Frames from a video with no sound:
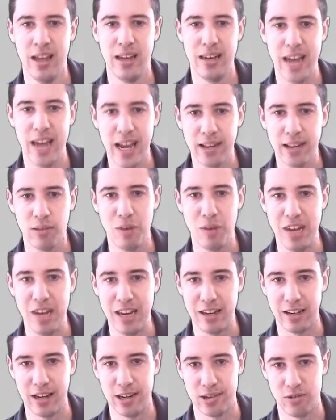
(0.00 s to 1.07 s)
Next, we
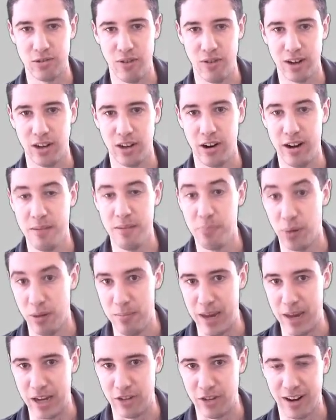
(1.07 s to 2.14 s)
need to construct our input
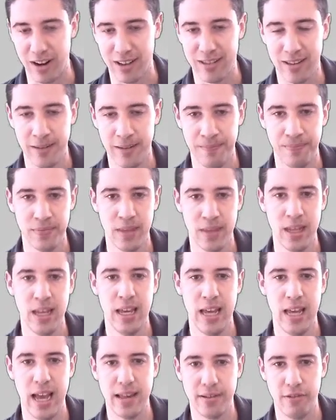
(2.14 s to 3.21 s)
matrix.
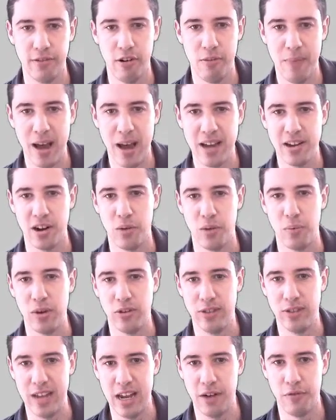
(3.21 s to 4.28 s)
As a reminder, we
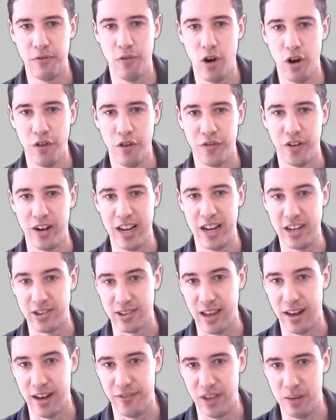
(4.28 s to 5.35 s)
will need a row for each
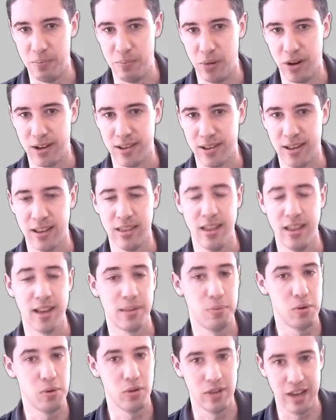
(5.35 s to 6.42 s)
set of inputs,
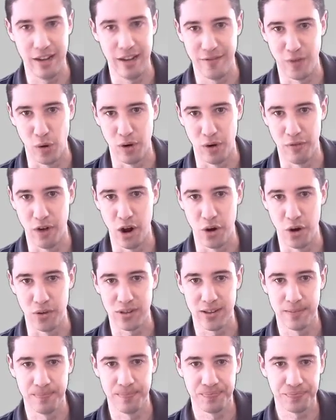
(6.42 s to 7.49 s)
thus we will need 4
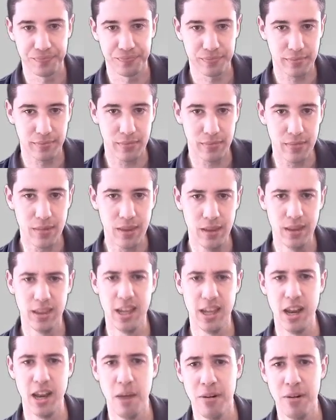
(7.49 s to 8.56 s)
rows.
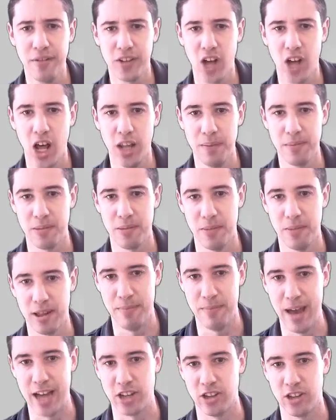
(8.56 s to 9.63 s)
The number of columns
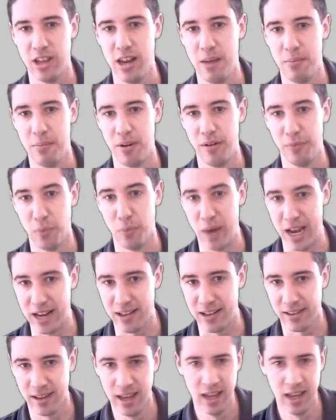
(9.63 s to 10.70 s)
match the number of
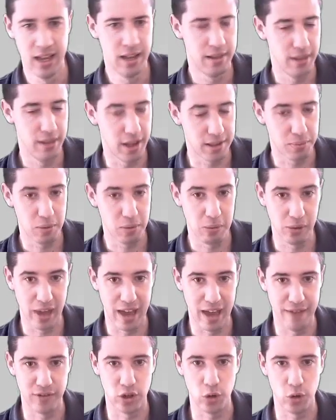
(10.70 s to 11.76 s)
weights, thus we will
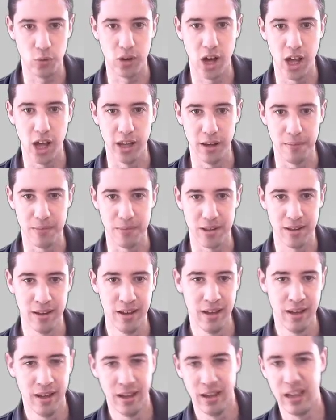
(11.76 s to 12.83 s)
have 2 columns.
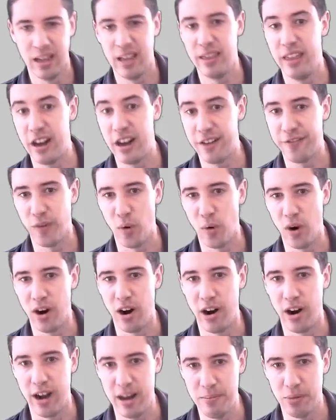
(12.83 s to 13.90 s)
Therefore,
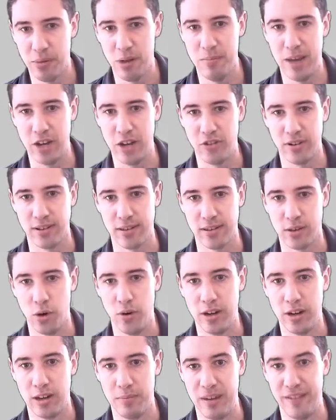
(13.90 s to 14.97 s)
our input matrix is
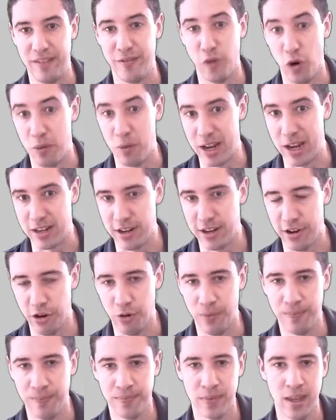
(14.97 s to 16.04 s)
going to be 4 by 2.
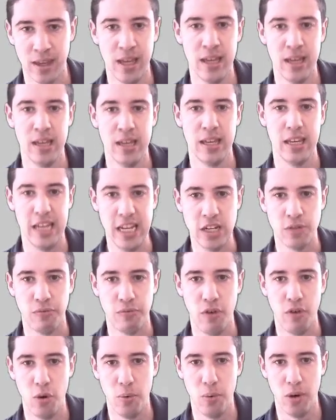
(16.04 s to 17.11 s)
Each
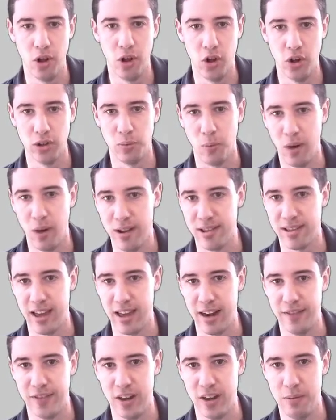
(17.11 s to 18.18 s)
row will hold 1
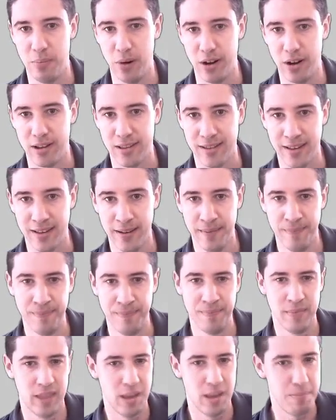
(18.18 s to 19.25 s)
set of inputs.
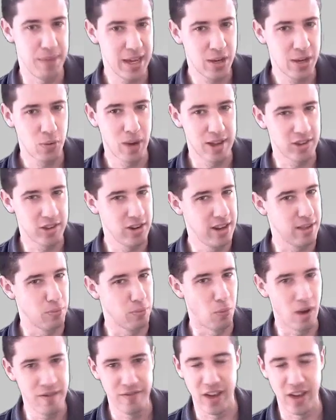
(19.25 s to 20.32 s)
The big question is
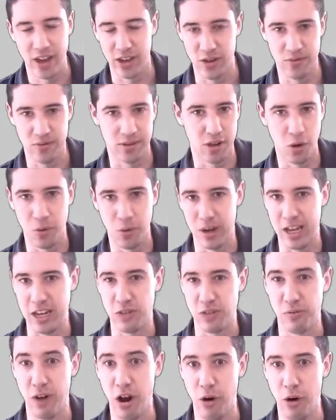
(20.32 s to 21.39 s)
what values go in
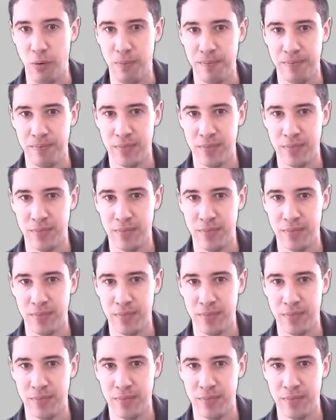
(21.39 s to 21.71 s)
each row.